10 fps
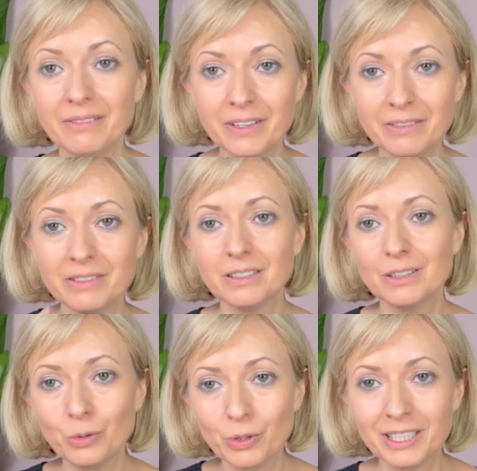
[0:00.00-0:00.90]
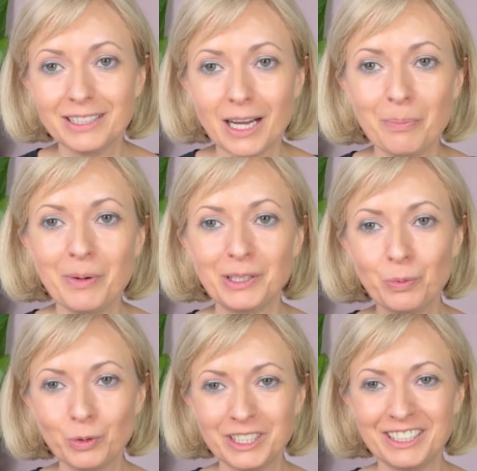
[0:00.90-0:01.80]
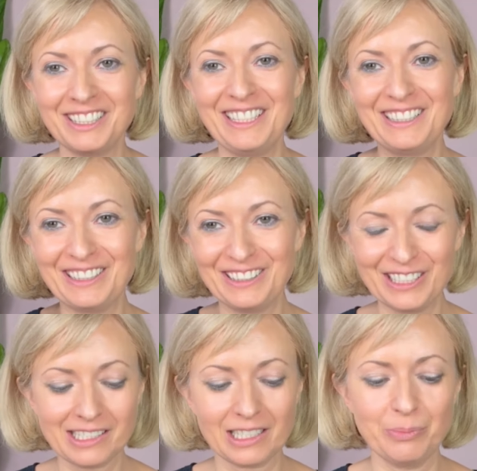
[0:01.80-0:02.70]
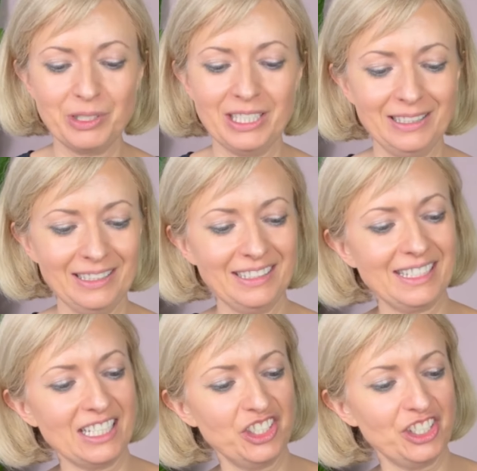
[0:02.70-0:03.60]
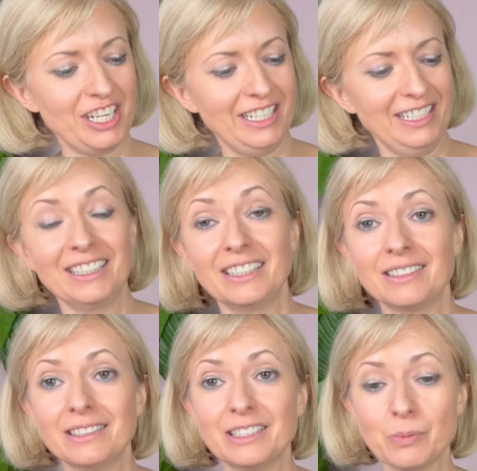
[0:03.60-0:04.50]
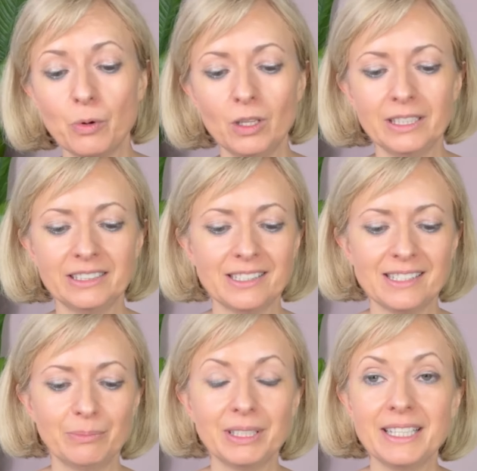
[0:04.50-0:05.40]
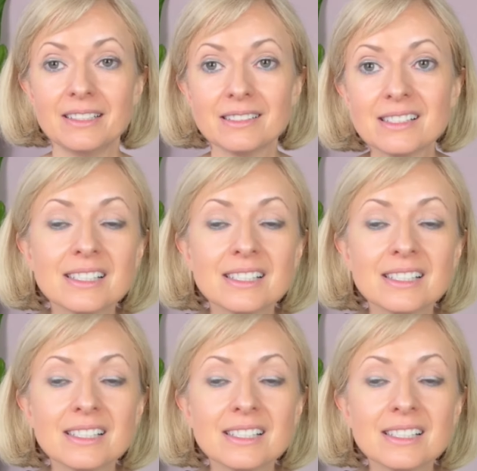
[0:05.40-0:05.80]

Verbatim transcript: We will look it up and put it in the description. It says cherry and then in small letters something else